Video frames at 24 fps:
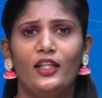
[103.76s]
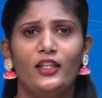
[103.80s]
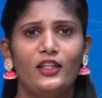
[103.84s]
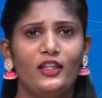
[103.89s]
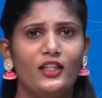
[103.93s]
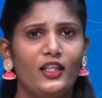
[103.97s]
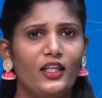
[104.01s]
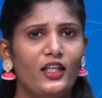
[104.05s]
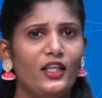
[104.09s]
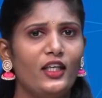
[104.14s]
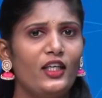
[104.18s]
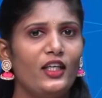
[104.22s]

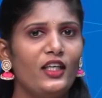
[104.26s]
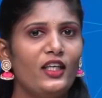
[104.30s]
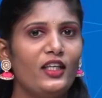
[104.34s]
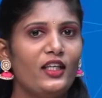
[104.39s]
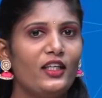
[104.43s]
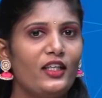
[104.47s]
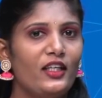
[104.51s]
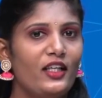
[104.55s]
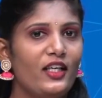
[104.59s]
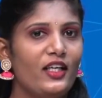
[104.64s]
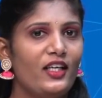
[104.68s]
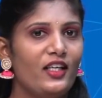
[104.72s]

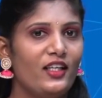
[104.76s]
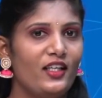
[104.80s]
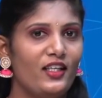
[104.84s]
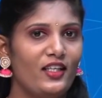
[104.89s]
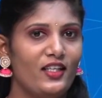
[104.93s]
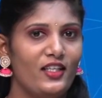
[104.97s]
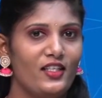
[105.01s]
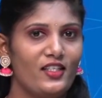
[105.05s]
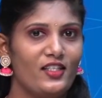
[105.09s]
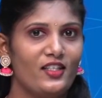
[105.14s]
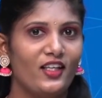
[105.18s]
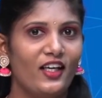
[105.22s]
3
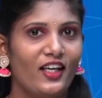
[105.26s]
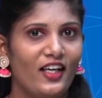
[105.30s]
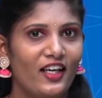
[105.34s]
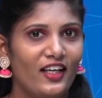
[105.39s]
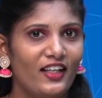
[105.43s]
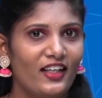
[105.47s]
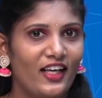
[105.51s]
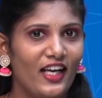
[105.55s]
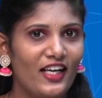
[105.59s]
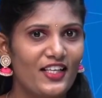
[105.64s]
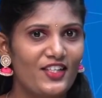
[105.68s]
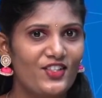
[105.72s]
gillis,
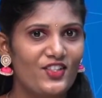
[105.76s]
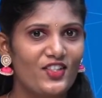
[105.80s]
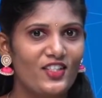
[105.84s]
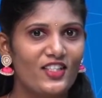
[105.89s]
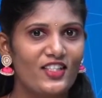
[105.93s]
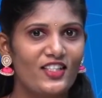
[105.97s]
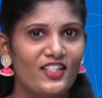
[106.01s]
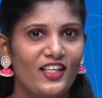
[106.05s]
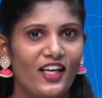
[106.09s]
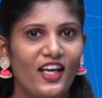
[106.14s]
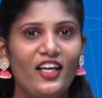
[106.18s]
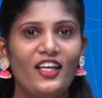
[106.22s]
right
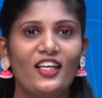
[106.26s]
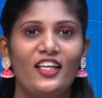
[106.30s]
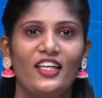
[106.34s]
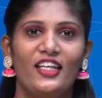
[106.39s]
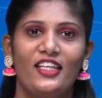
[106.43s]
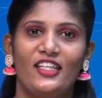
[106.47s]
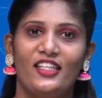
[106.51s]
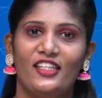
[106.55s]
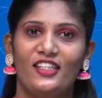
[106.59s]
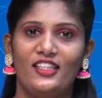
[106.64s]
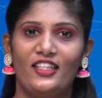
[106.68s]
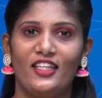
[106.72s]
children?
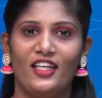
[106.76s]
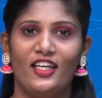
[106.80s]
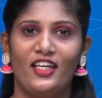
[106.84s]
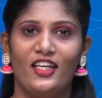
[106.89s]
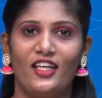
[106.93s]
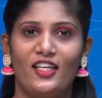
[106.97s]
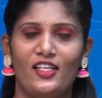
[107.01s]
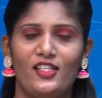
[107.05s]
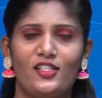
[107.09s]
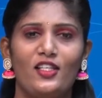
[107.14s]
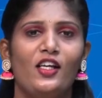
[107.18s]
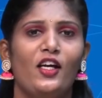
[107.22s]

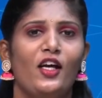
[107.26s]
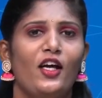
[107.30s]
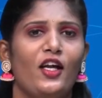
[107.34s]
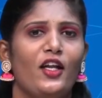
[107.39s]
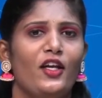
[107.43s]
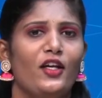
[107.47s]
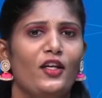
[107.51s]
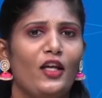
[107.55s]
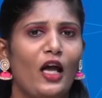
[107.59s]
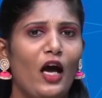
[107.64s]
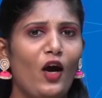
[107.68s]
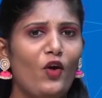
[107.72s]
Yes.
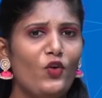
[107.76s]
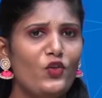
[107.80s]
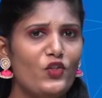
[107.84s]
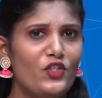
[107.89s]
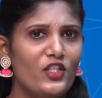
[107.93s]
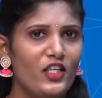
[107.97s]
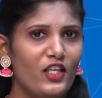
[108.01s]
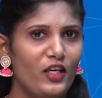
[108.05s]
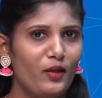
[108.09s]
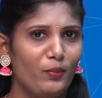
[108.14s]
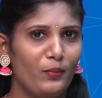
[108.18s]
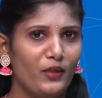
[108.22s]
Now
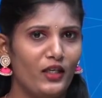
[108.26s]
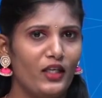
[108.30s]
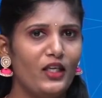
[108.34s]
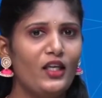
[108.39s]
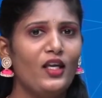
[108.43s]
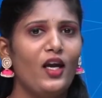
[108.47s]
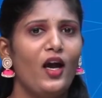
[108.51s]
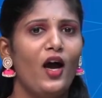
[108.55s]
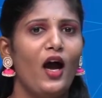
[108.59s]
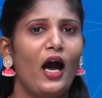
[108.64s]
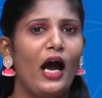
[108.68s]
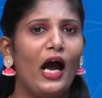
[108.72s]
tell
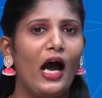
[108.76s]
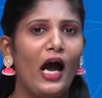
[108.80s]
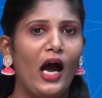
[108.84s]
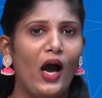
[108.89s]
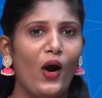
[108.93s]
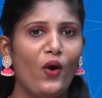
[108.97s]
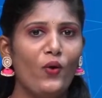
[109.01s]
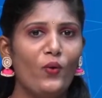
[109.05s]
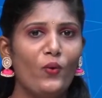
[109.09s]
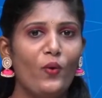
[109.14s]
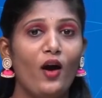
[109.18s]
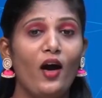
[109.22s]
me,
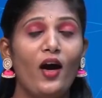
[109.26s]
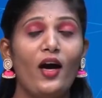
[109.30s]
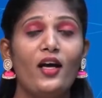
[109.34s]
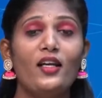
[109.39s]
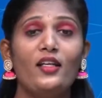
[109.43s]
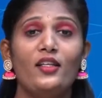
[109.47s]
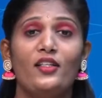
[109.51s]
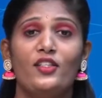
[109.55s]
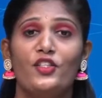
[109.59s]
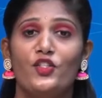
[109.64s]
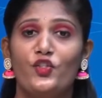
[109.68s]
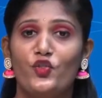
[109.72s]
how are
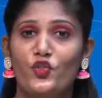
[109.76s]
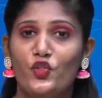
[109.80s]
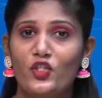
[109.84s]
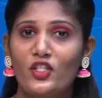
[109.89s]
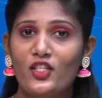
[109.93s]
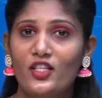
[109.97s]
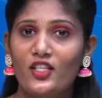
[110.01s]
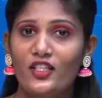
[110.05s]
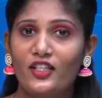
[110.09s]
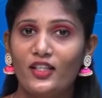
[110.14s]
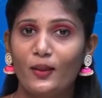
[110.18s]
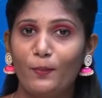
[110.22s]

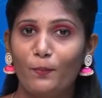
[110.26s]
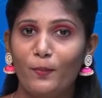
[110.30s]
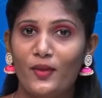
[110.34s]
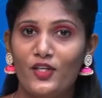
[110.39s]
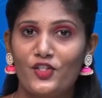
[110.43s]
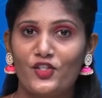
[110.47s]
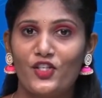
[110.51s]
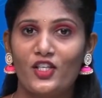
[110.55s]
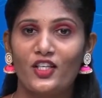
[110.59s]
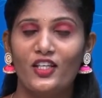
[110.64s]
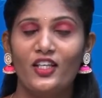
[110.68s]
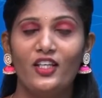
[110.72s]
children
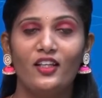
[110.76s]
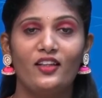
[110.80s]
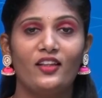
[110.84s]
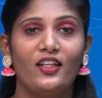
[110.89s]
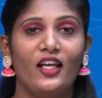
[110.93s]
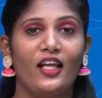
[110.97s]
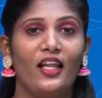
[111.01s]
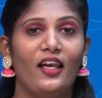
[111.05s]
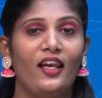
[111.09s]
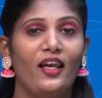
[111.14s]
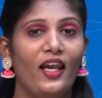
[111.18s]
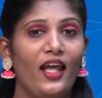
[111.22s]
measuring
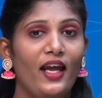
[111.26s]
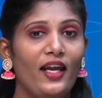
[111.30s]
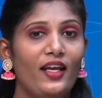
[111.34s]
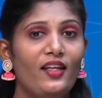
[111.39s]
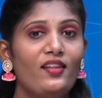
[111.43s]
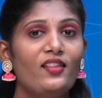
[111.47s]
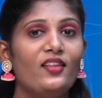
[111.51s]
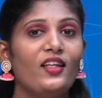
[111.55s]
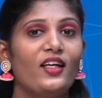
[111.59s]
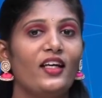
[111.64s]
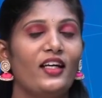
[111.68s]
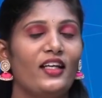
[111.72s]
the
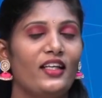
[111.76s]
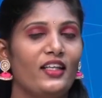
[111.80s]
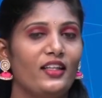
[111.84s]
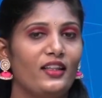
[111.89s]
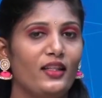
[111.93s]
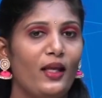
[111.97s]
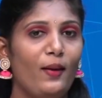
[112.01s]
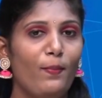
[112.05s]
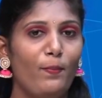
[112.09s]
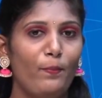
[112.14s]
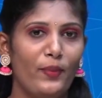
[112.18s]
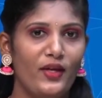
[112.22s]
length in
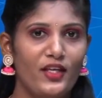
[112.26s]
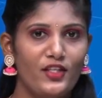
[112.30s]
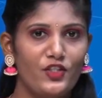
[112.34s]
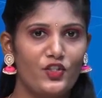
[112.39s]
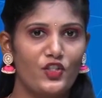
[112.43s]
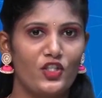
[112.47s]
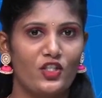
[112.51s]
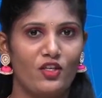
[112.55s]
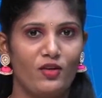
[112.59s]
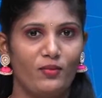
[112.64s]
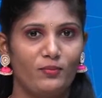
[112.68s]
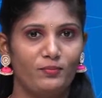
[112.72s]
the
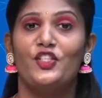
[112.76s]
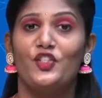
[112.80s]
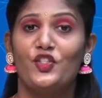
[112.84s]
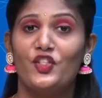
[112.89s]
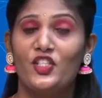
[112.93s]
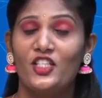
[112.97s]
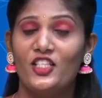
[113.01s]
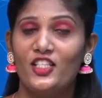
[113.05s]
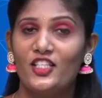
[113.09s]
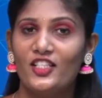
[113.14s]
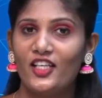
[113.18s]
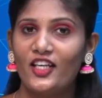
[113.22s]
picture?
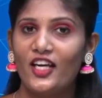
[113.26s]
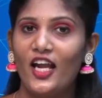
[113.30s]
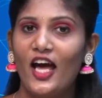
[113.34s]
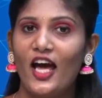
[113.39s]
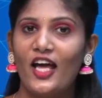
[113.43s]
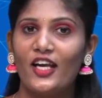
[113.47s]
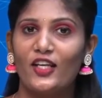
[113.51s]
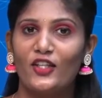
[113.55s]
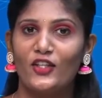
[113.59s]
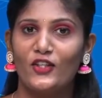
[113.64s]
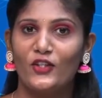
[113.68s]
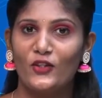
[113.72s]
Children
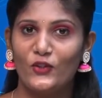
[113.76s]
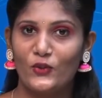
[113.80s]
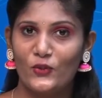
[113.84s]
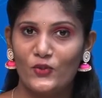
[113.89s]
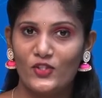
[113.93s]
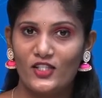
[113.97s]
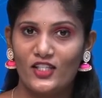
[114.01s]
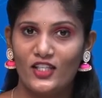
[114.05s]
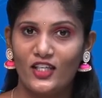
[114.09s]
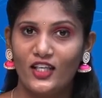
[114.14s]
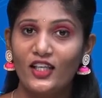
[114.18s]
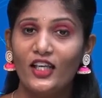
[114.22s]
are
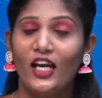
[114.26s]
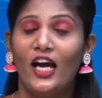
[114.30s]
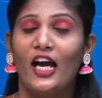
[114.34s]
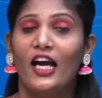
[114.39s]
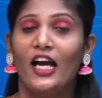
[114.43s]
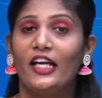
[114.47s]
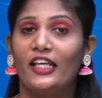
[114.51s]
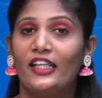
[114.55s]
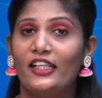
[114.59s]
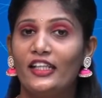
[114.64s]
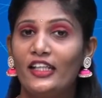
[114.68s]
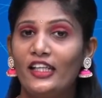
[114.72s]
using
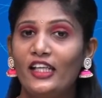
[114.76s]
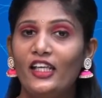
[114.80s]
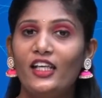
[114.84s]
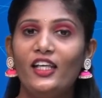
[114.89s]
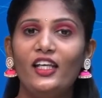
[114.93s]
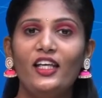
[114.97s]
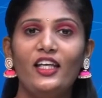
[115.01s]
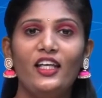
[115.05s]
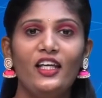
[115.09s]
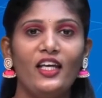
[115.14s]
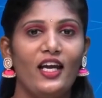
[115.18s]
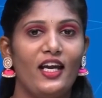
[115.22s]

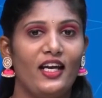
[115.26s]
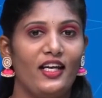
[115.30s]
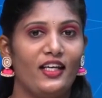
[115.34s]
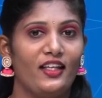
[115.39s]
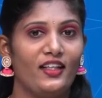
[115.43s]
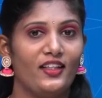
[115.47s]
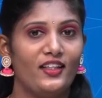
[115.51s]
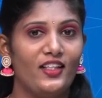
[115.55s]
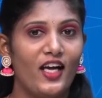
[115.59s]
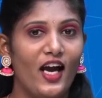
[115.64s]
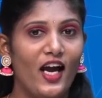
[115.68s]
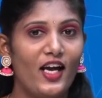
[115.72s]
gilli
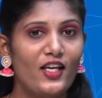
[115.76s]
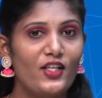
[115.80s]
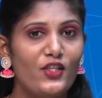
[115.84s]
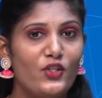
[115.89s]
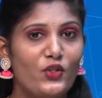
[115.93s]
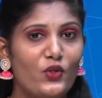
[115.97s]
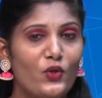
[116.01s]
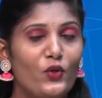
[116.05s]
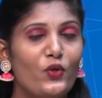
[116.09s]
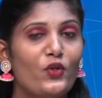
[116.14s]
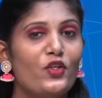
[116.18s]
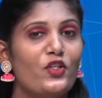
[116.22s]
and
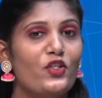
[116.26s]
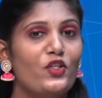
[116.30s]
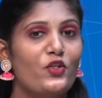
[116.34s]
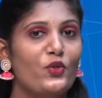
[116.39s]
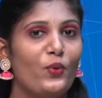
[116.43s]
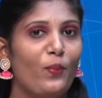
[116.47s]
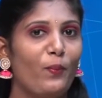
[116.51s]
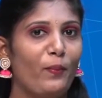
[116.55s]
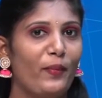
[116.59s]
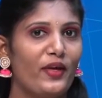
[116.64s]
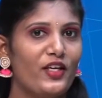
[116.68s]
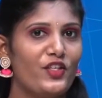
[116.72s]
dandu to
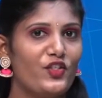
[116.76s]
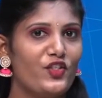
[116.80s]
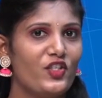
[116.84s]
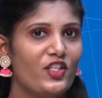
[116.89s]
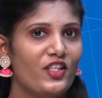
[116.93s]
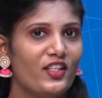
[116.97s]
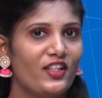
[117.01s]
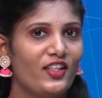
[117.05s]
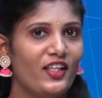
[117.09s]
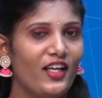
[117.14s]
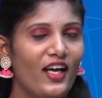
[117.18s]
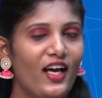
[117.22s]

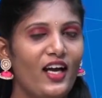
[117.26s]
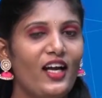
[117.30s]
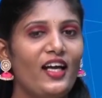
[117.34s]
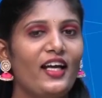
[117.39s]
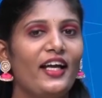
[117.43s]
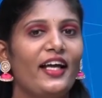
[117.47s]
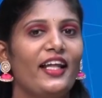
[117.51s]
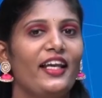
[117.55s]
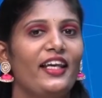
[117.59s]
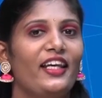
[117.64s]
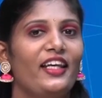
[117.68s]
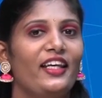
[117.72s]
measure the
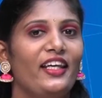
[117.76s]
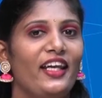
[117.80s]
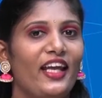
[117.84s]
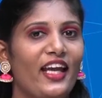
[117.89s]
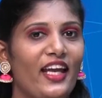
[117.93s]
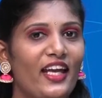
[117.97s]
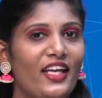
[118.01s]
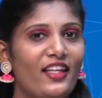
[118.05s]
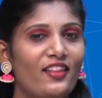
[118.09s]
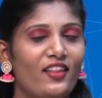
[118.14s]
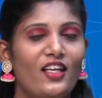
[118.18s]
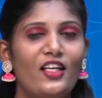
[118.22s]

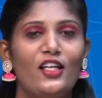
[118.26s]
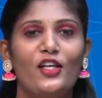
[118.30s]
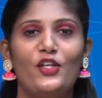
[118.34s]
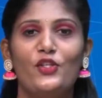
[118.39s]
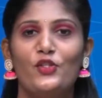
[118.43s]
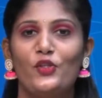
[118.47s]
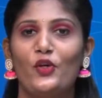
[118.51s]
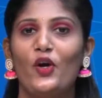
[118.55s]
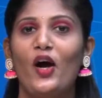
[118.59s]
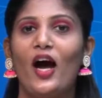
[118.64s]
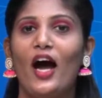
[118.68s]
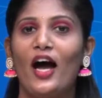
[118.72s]
length.
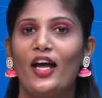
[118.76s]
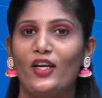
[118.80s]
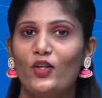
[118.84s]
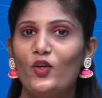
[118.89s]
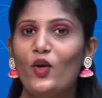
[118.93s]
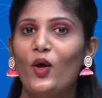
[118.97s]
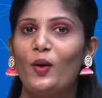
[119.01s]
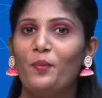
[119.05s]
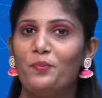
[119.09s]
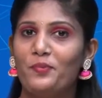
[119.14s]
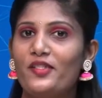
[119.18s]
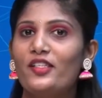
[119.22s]
So are you
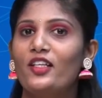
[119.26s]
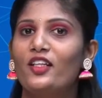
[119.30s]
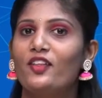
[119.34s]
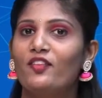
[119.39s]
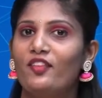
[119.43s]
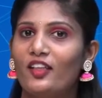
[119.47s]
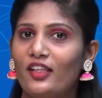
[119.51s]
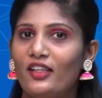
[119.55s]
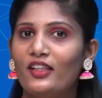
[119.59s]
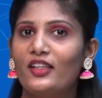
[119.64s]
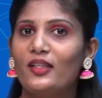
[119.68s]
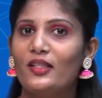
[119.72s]

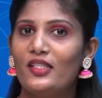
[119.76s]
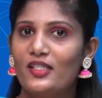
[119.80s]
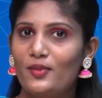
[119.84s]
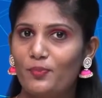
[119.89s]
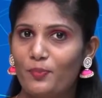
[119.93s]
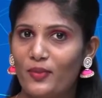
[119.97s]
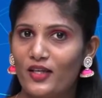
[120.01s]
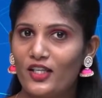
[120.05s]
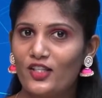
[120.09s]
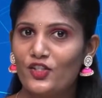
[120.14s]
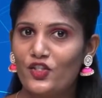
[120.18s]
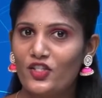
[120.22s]
observing this
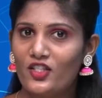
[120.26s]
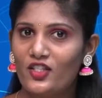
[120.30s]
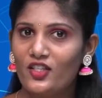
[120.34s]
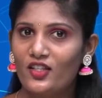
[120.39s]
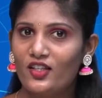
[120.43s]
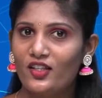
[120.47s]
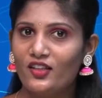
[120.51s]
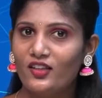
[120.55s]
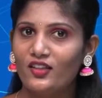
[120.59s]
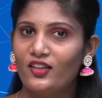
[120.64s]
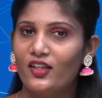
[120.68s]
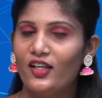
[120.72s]
picture?
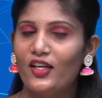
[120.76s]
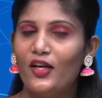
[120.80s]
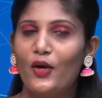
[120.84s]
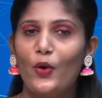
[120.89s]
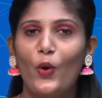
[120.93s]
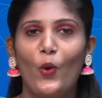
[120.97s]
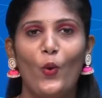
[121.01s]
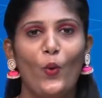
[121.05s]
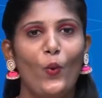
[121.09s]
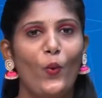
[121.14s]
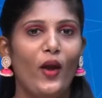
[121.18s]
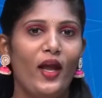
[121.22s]

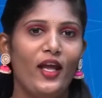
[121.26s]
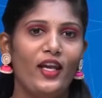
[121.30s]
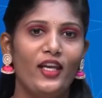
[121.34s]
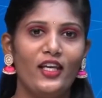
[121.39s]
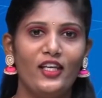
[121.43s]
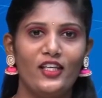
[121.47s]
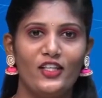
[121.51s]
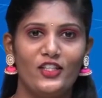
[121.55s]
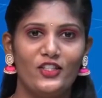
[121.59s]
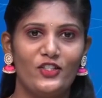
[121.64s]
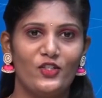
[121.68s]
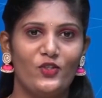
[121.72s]

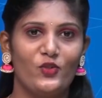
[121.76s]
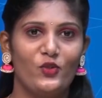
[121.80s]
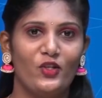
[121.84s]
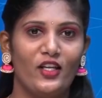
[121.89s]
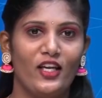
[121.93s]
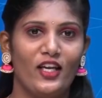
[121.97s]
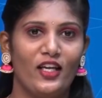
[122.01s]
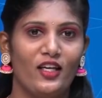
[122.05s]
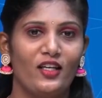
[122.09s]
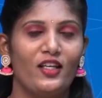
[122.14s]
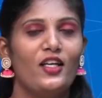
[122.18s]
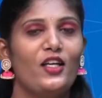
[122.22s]
Very good
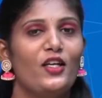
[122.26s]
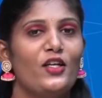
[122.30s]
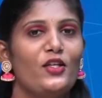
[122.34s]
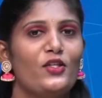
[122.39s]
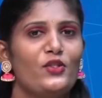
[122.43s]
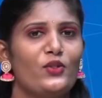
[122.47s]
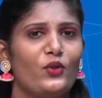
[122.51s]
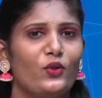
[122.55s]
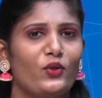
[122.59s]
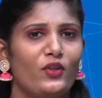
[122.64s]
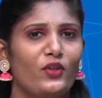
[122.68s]
then. So